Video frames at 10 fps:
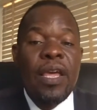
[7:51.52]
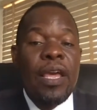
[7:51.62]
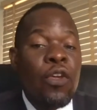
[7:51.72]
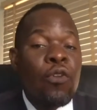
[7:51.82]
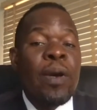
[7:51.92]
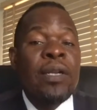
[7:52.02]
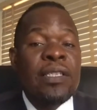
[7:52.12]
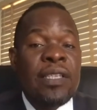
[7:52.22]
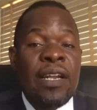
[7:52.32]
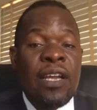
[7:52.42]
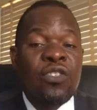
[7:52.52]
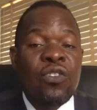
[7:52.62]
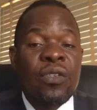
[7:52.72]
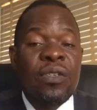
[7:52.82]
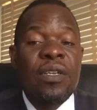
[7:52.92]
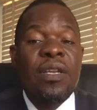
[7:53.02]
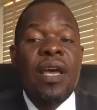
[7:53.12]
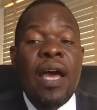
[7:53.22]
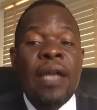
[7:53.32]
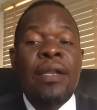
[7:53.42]
human interaction
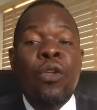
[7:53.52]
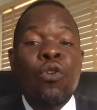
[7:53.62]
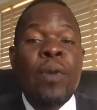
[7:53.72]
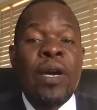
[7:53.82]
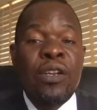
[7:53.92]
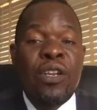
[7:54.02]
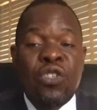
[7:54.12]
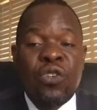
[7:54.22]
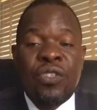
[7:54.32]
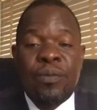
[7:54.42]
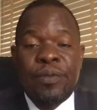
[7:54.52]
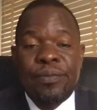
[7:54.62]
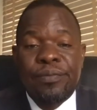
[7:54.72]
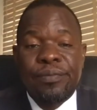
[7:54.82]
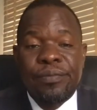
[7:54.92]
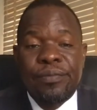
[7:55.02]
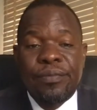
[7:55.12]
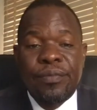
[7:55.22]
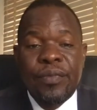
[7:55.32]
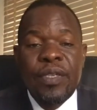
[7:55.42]
and human relationship.
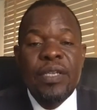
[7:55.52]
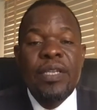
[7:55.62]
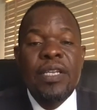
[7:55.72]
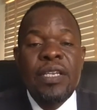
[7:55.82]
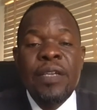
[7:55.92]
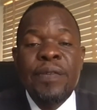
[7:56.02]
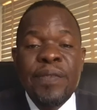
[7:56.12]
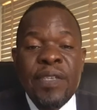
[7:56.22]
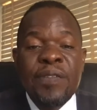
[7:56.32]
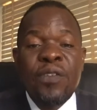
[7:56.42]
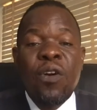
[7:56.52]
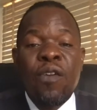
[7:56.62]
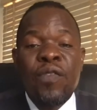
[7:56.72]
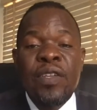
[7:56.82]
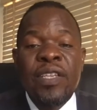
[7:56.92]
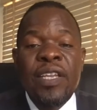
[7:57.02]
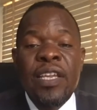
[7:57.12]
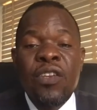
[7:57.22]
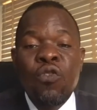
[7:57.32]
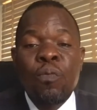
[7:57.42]
This gives conflict a
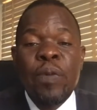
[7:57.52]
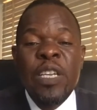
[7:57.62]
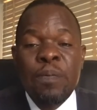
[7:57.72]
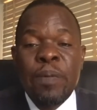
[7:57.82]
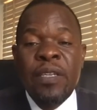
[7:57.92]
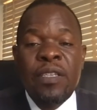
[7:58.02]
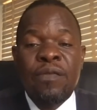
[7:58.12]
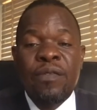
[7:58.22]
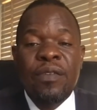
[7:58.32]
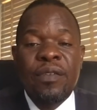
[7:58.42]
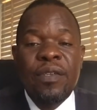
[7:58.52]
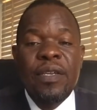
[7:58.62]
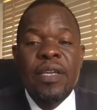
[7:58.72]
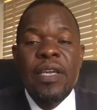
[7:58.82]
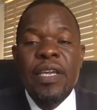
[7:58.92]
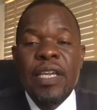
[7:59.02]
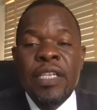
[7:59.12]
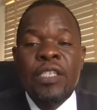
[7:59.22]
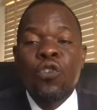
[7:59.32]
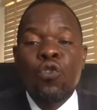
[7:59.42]
new perspective,
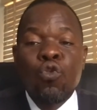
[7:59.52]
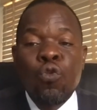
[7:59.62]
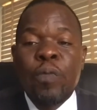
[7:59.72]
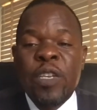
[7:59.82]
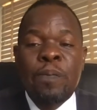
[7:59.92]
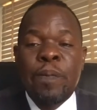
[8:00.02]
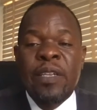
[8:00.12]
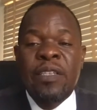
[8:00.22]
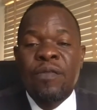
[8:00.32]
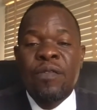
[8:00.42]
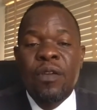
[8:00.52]
its true perspective.